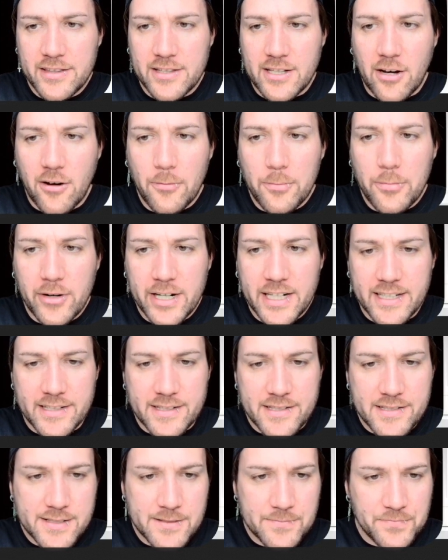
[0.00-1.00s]
the whole point
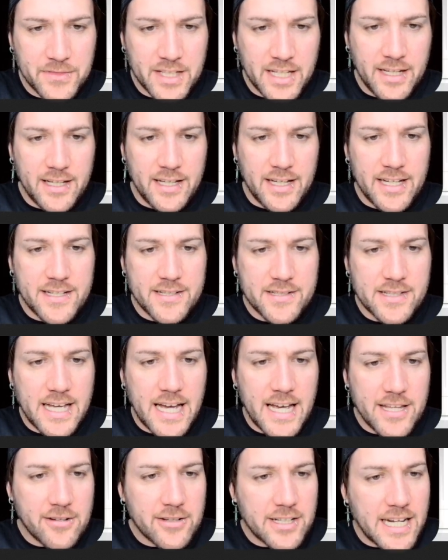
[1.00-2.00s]
is, is
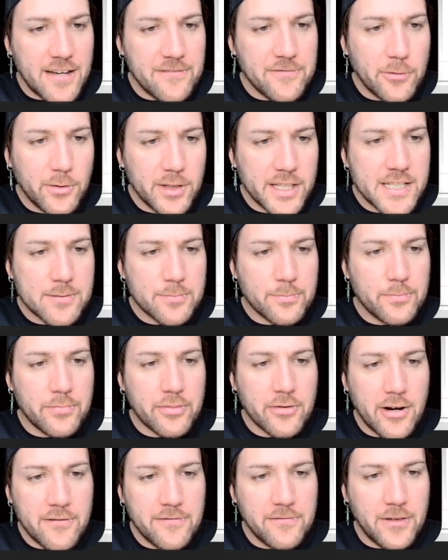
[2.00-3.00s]
that you're going to have all these
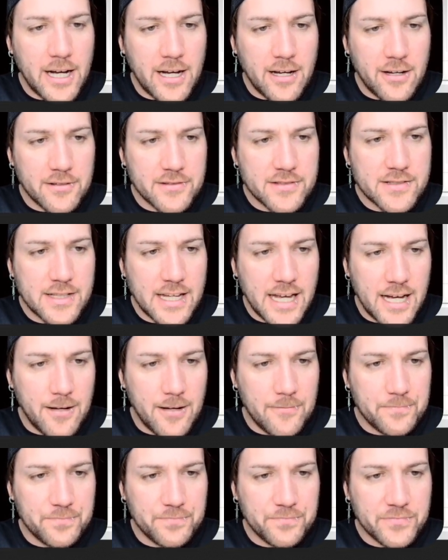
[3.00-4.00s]
profiles
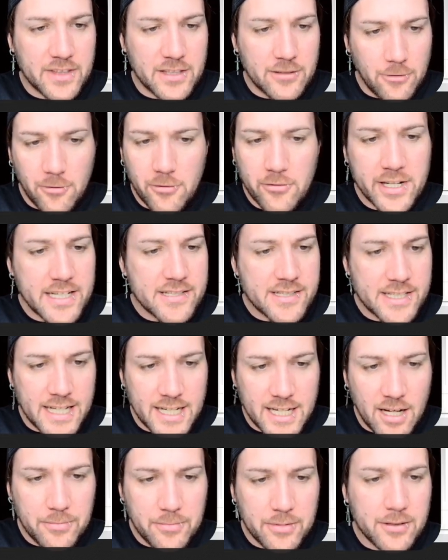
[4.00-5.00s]
um, already
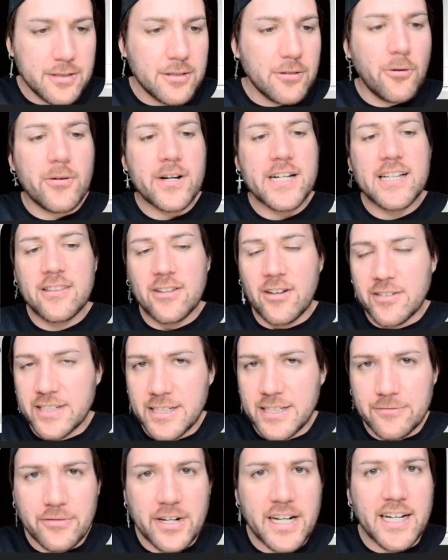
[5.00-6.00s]
set up, already
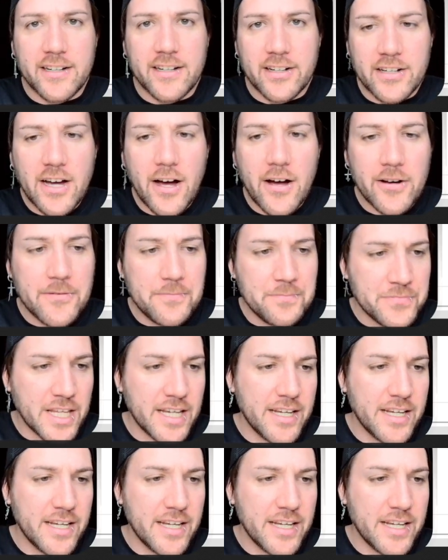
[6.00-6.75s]
logged in, ready to go.